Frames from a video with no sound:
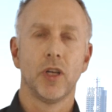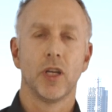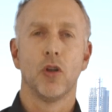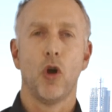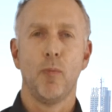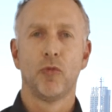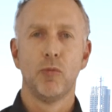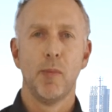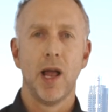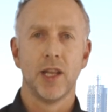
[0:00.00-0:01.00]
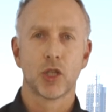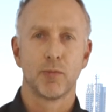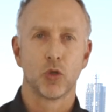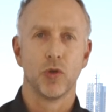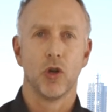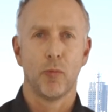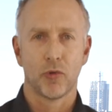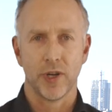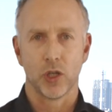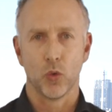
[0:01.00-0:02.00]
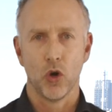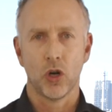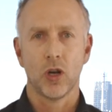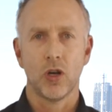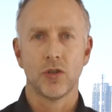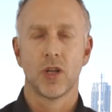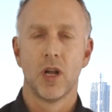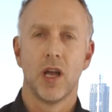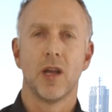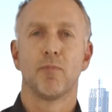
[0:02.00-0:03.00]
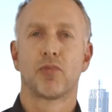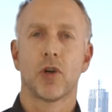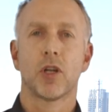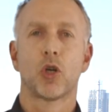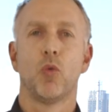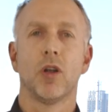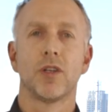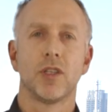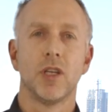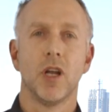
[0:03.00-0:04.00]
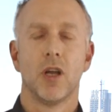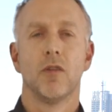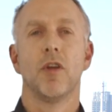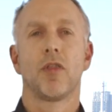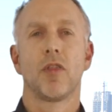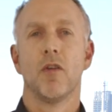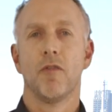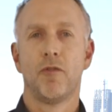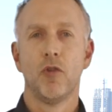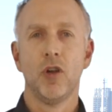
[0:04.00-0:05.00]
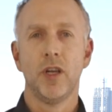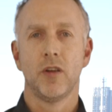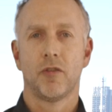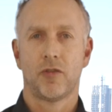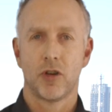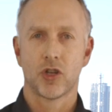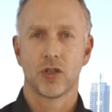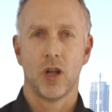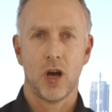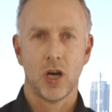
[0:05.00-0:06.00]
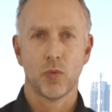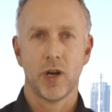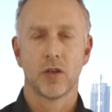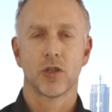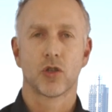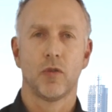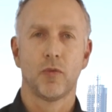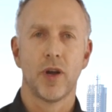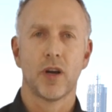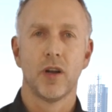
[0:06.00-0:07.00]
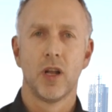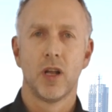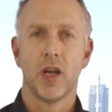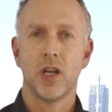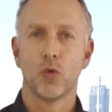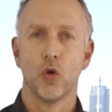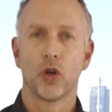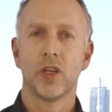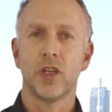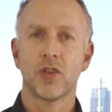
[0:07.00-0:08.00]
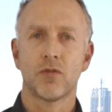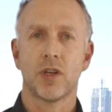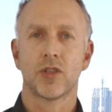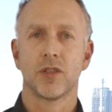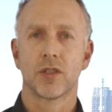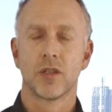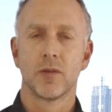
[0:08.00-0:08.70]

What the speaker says: in an optimal balance between operator workload and product quality with fully functional hardware, software, and working instructions.